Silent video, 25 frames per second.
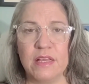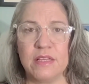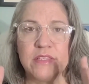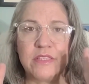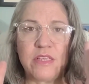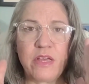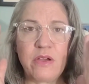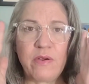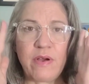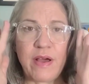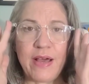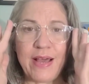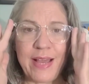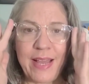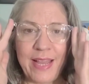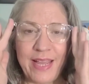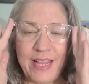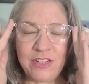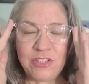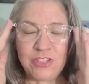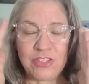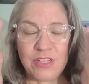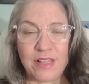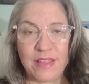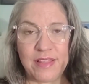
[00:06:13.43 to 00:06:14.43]
So I
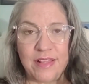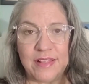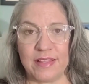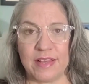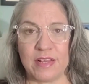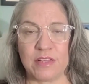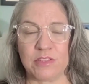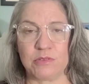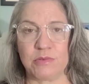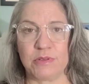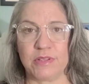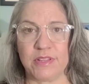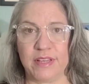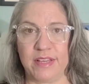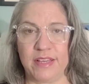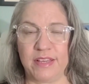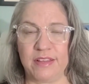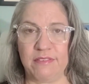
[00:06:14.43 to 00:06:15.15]
actually think that's really